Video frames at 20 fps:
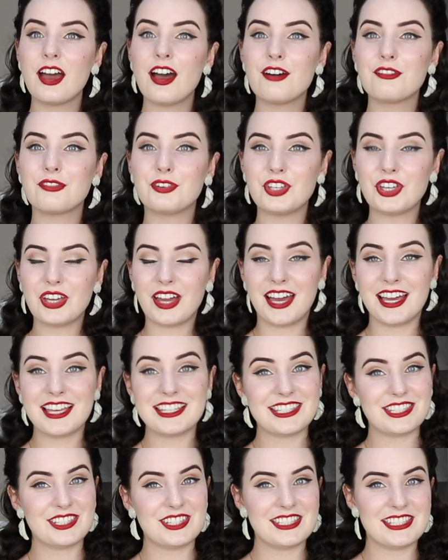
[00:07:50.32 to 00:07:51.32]
for you
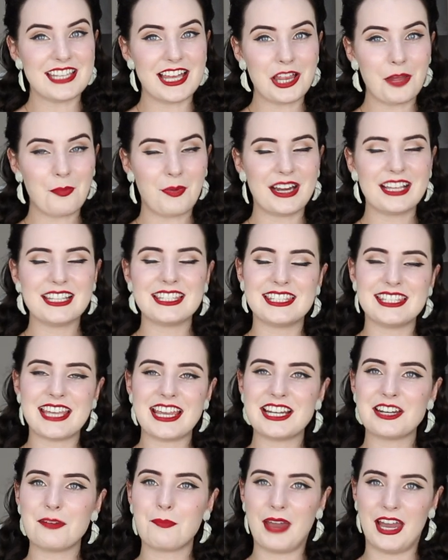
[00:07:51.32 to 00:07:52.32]
guys to celebrate
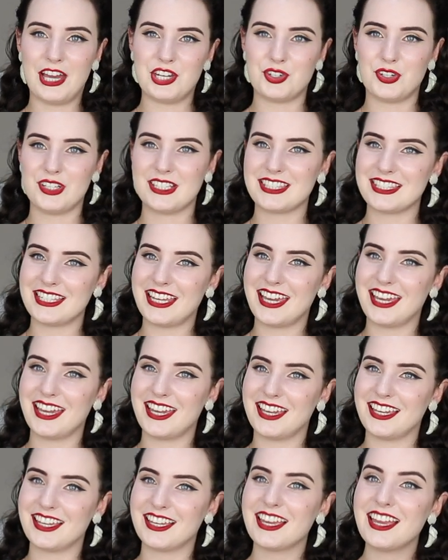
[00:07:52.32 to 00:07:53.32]
St. Patrick's
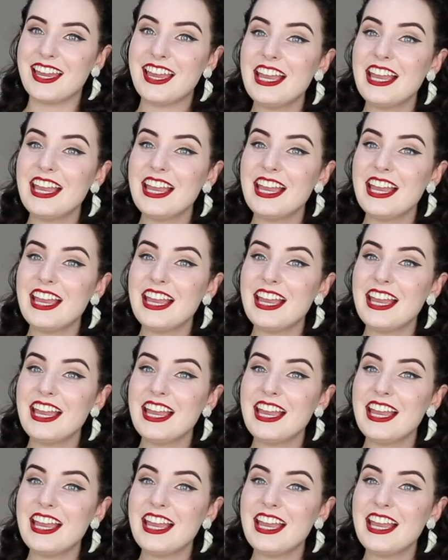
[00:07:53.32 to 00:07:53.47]
Day.